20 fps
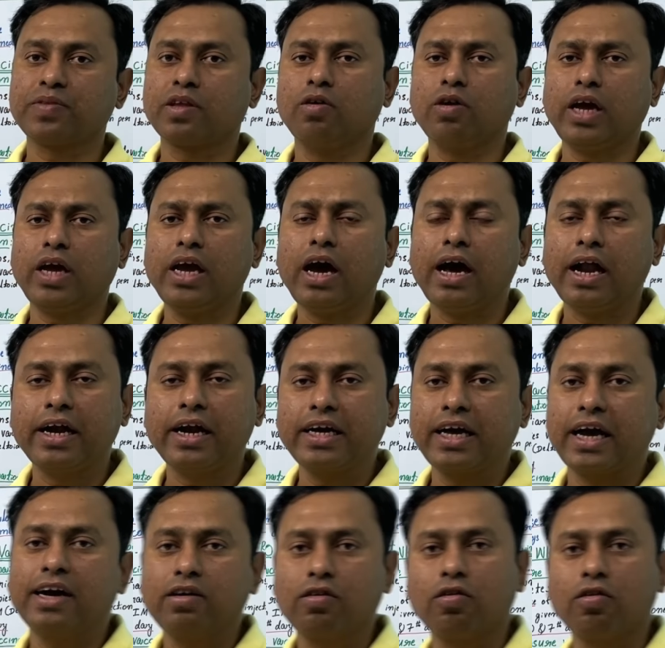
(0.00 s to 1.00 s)
Okay, already
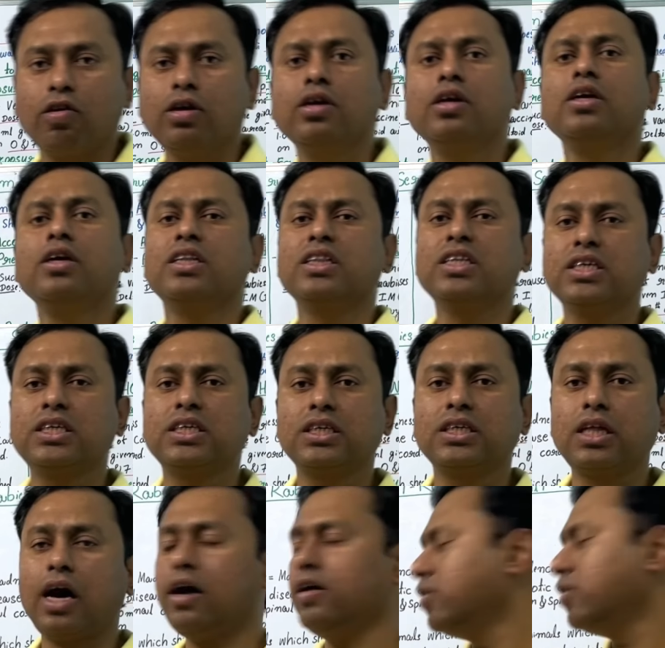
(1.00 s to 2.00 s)
I told this is
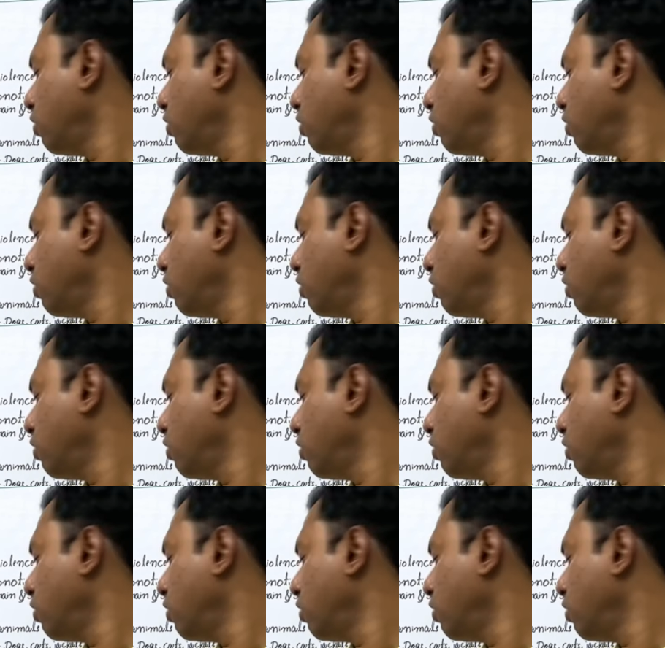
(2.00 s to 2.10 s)
the